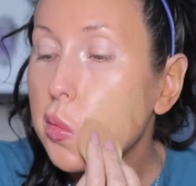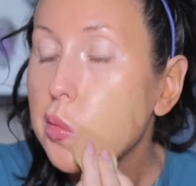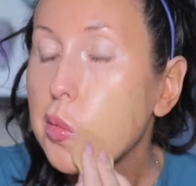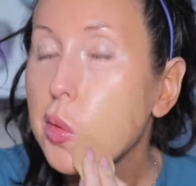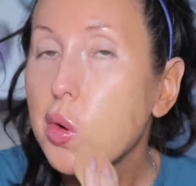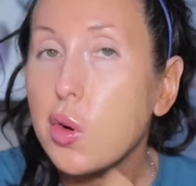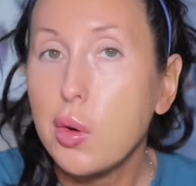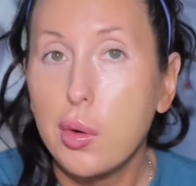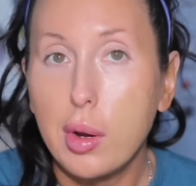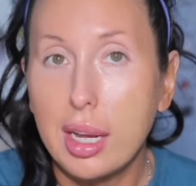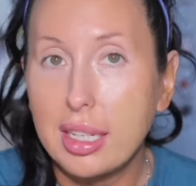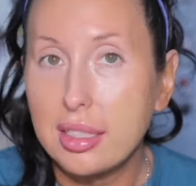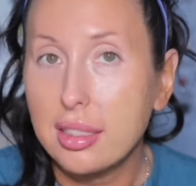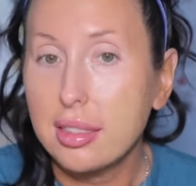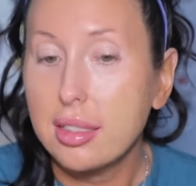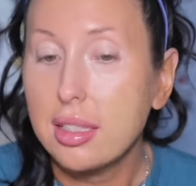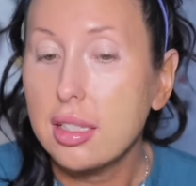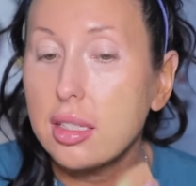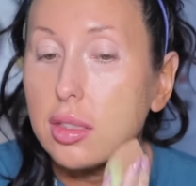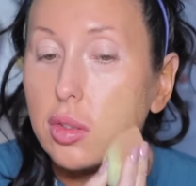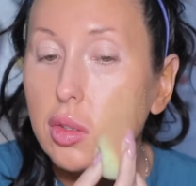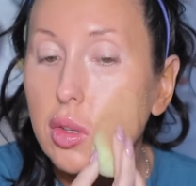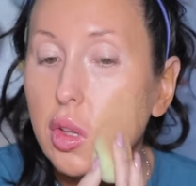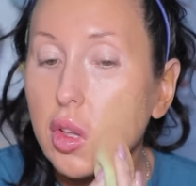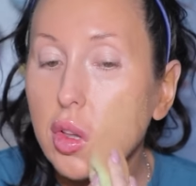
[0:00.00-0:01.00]
press
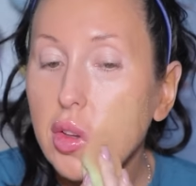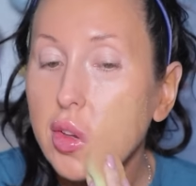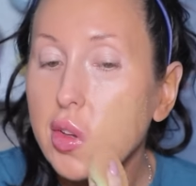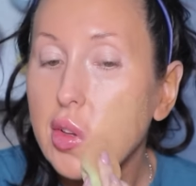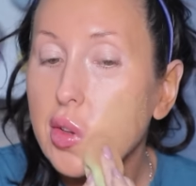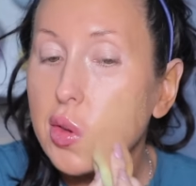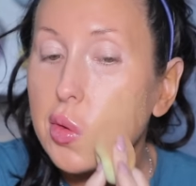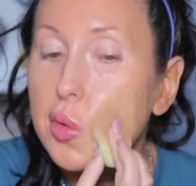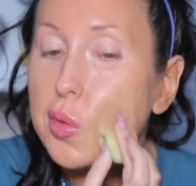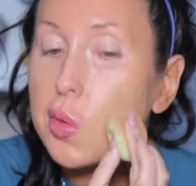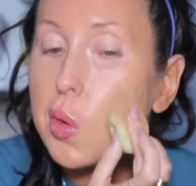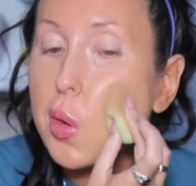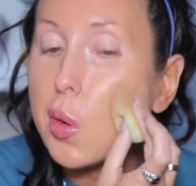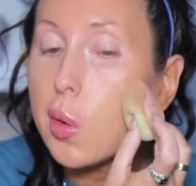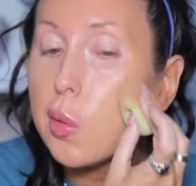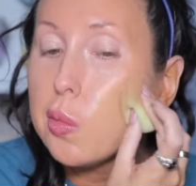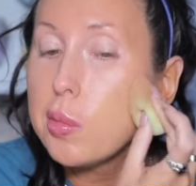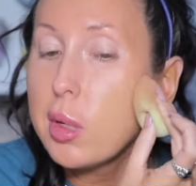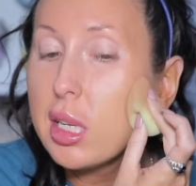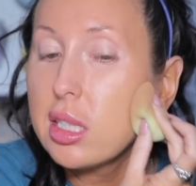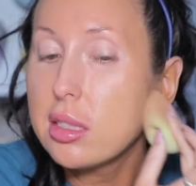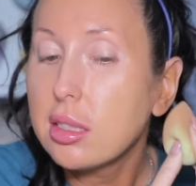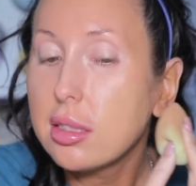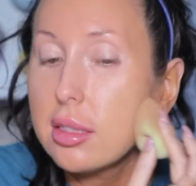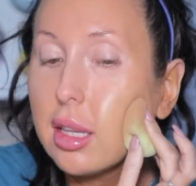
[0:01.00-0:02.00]
this in. I'm
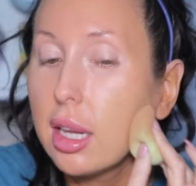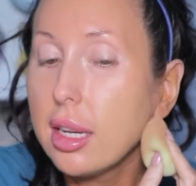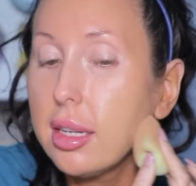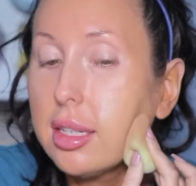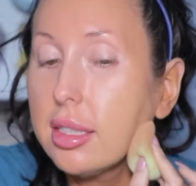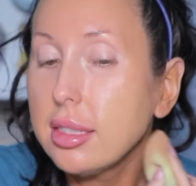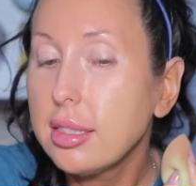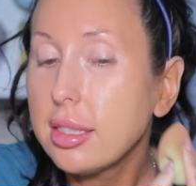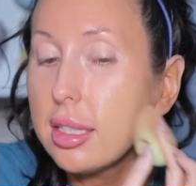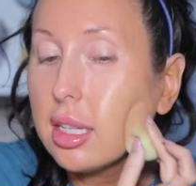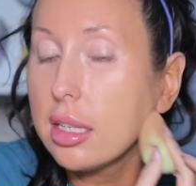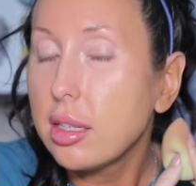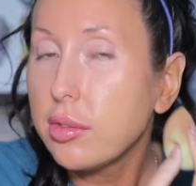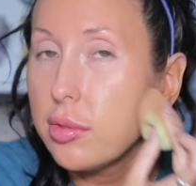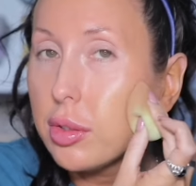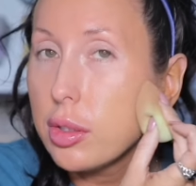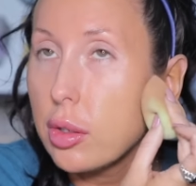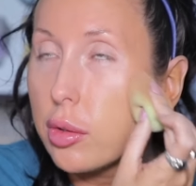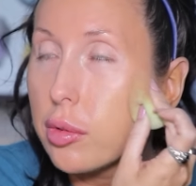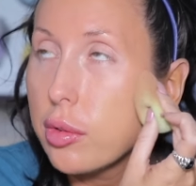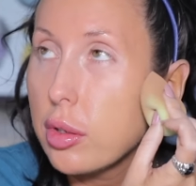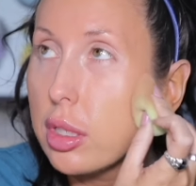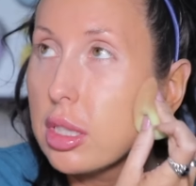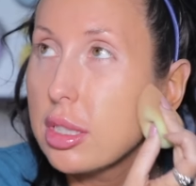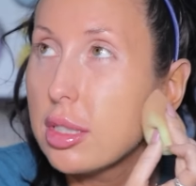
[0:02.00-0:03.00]
excited to get a
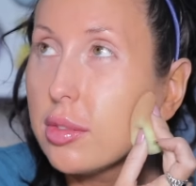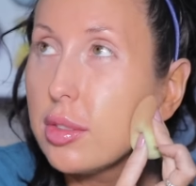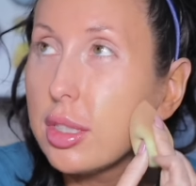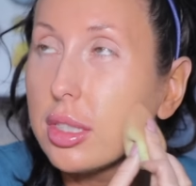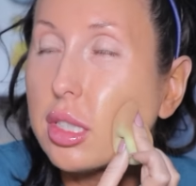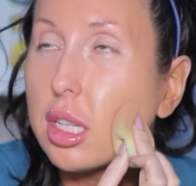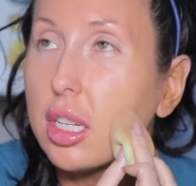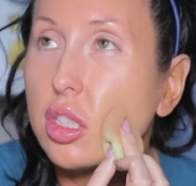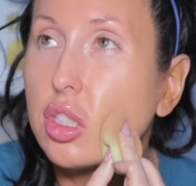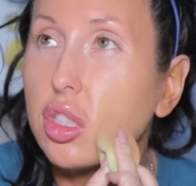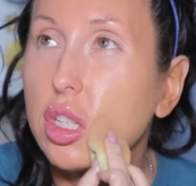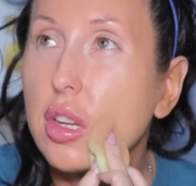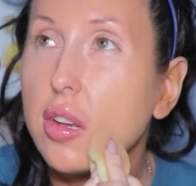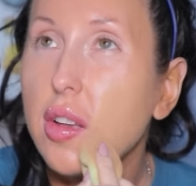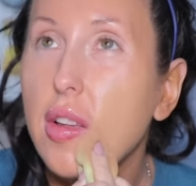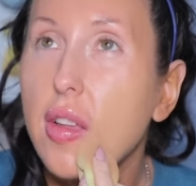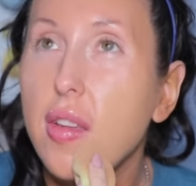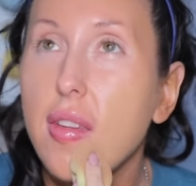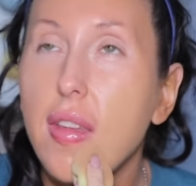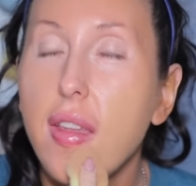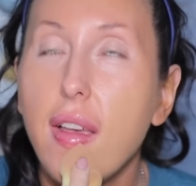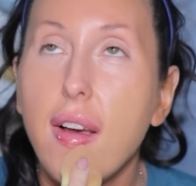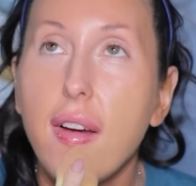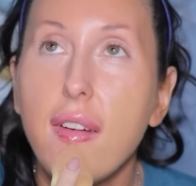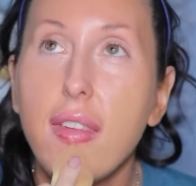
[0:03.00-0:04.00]
feel for this foundation
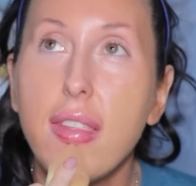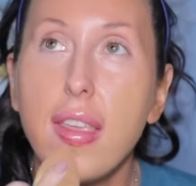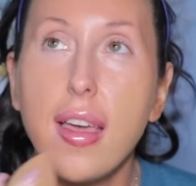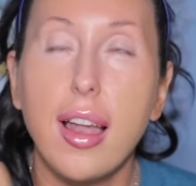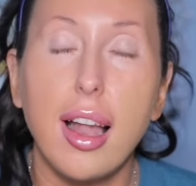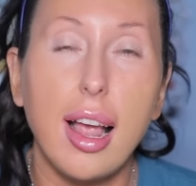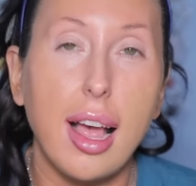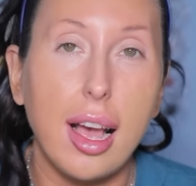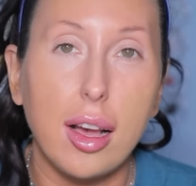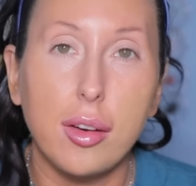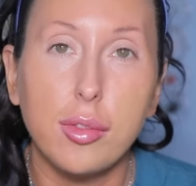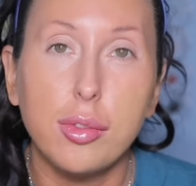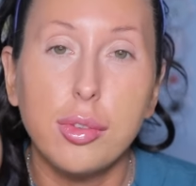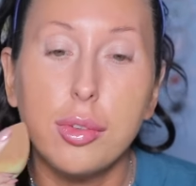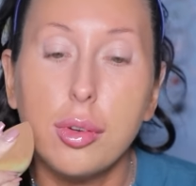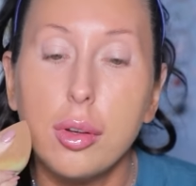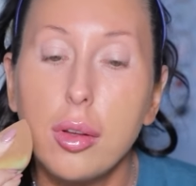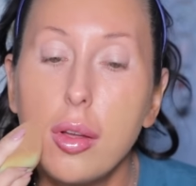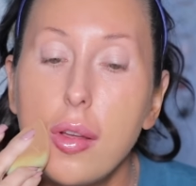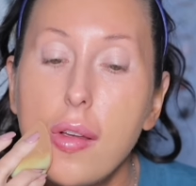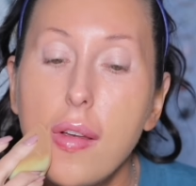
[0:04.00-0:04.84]
now that I have